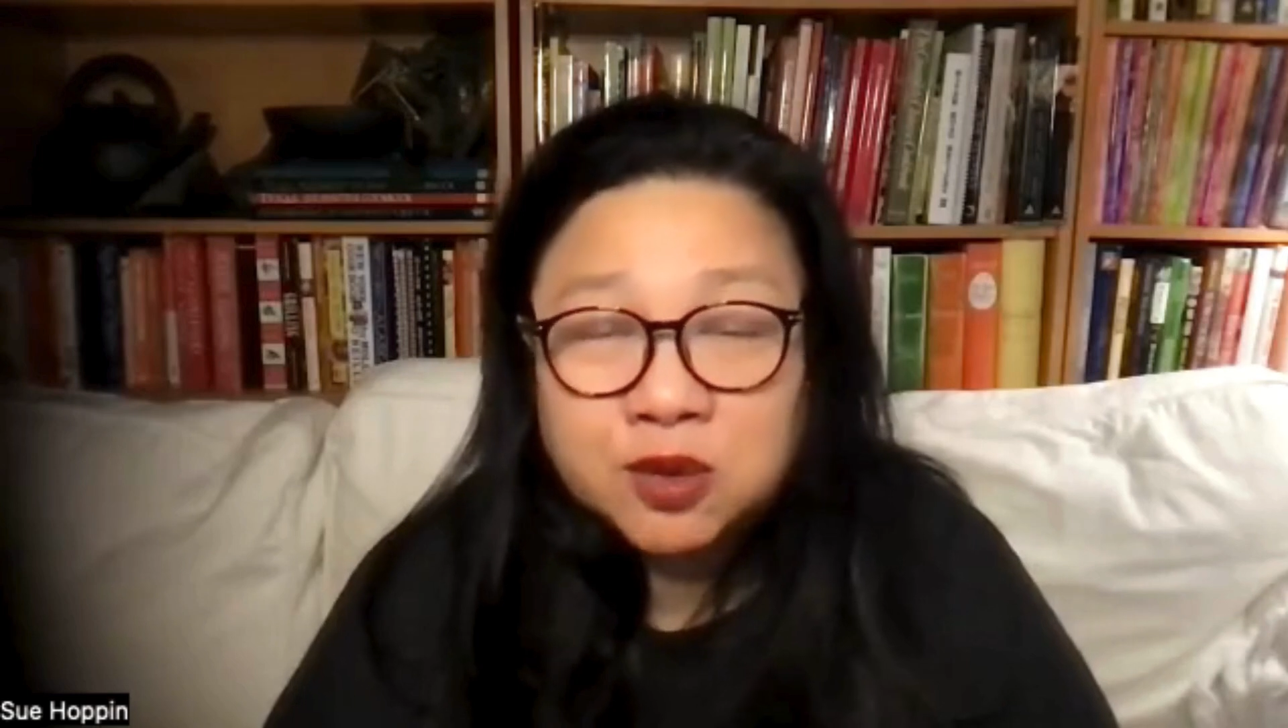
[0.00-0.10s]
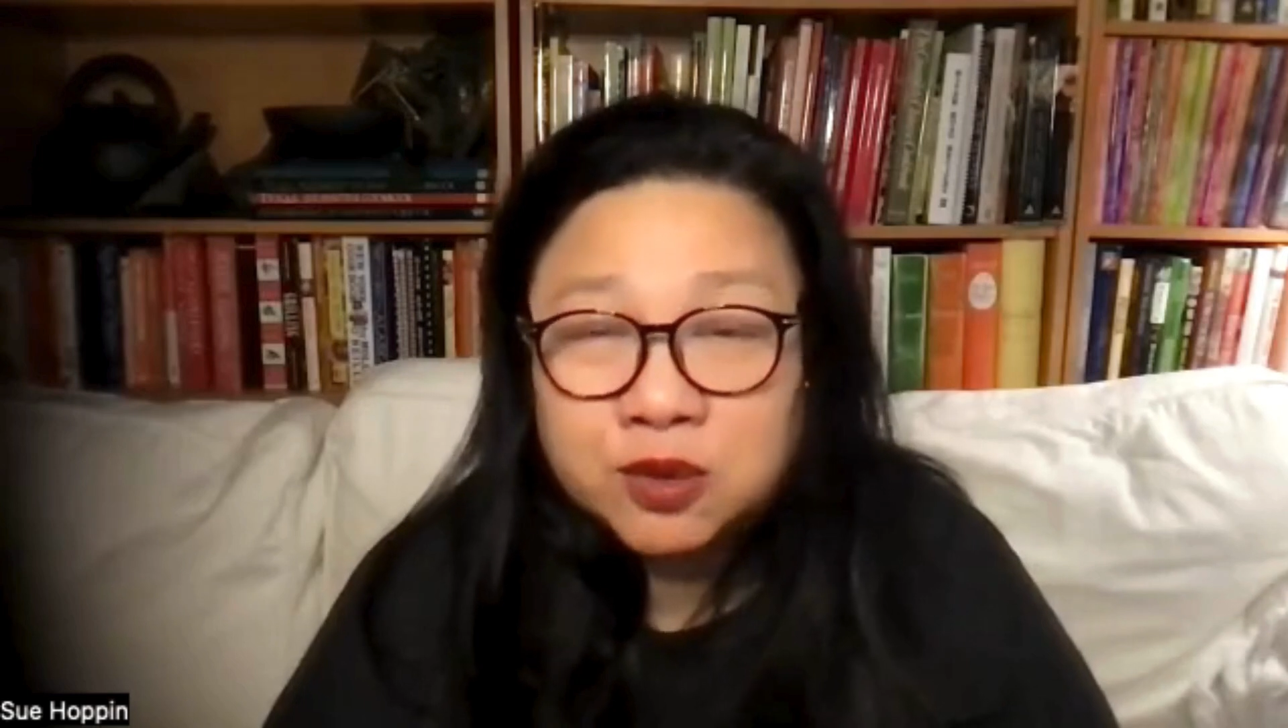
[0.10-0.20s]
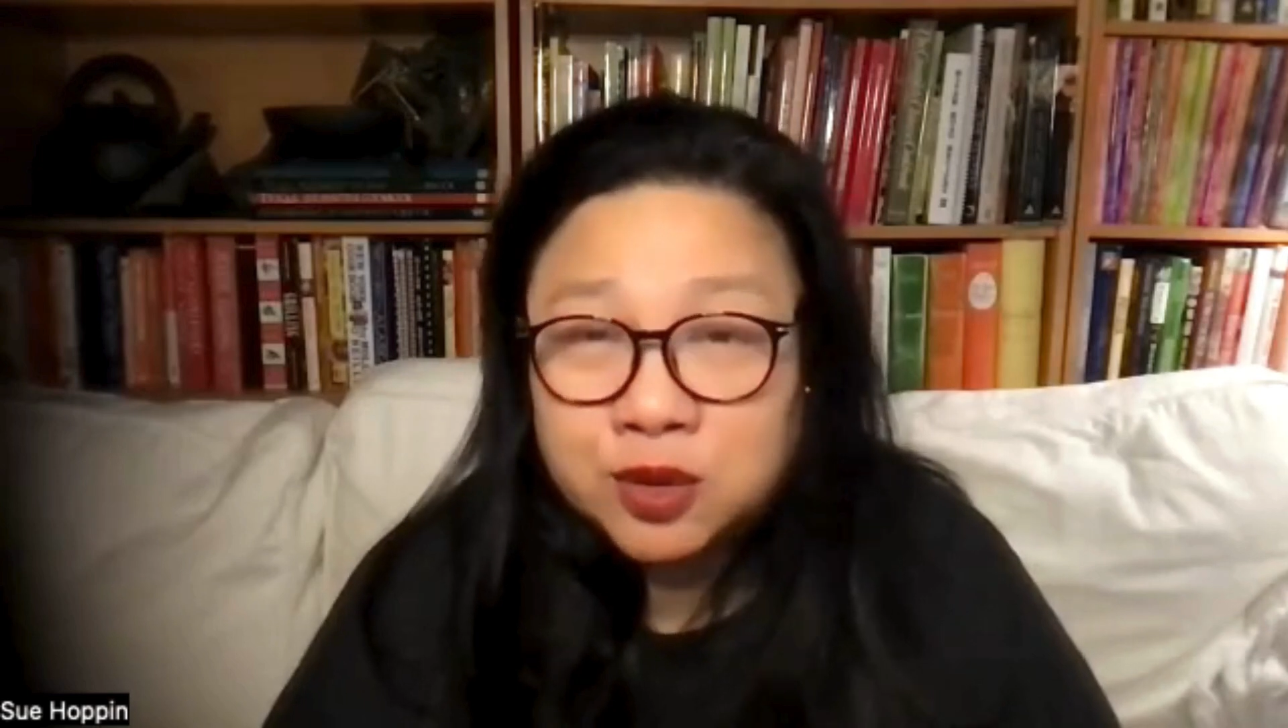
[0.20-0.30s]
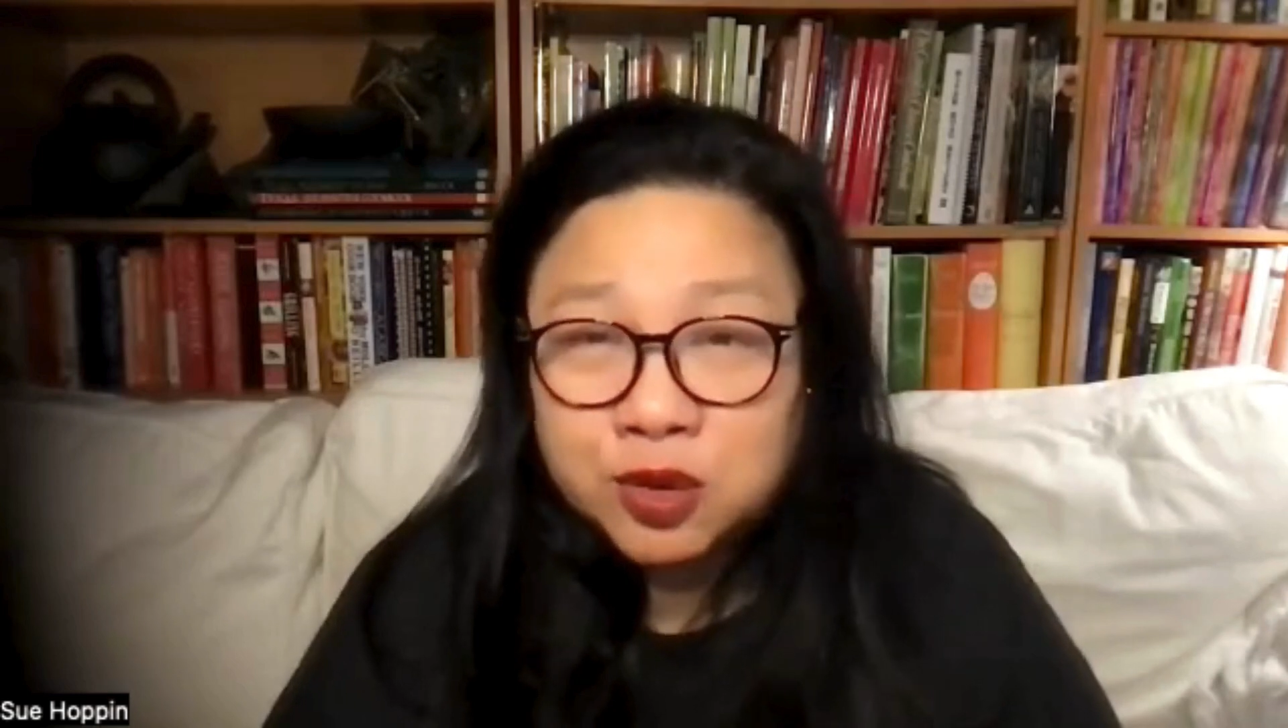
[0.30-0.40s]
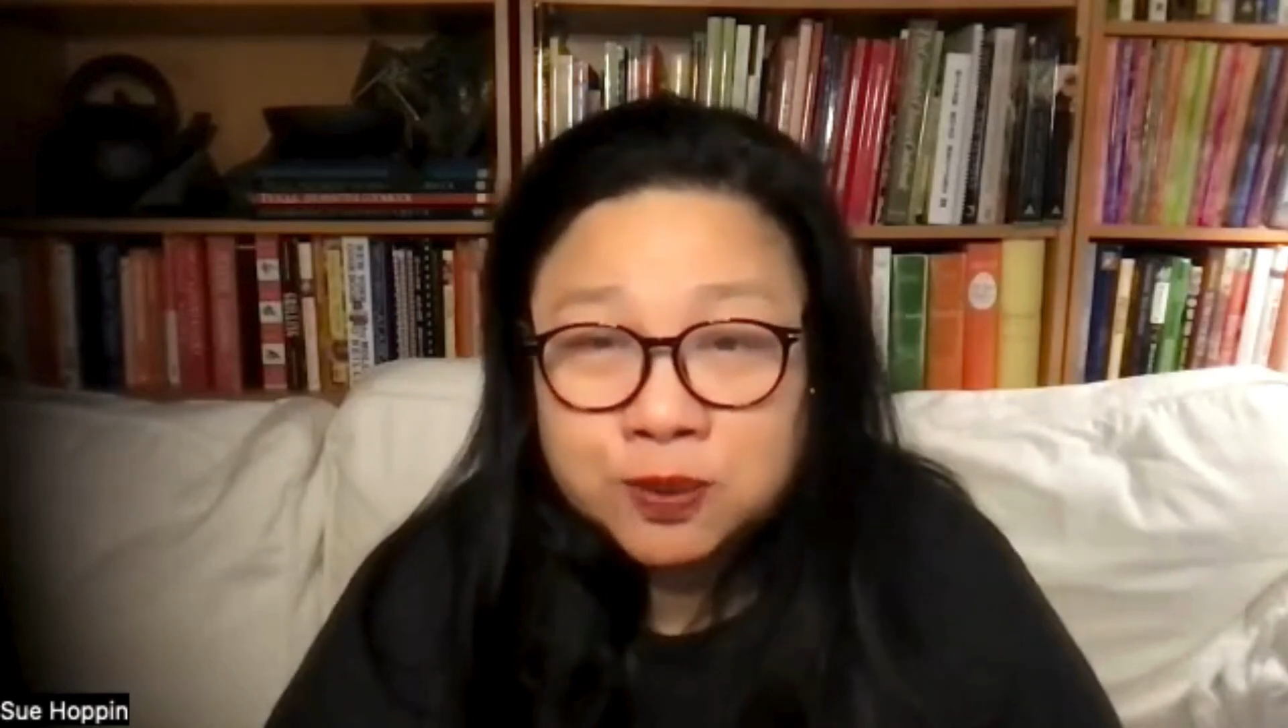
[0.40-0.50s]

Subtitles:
a career